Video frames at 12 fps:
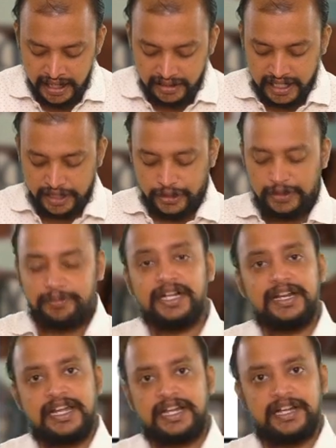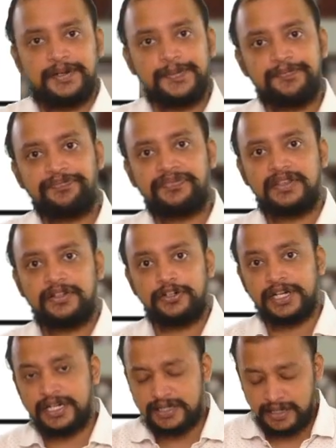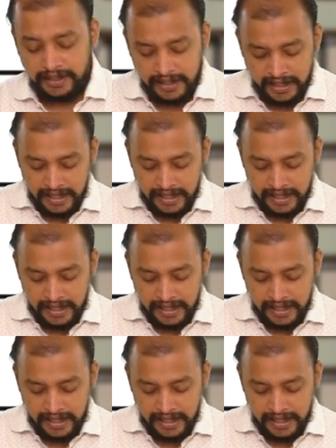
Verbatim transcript: that should be taken. Got it?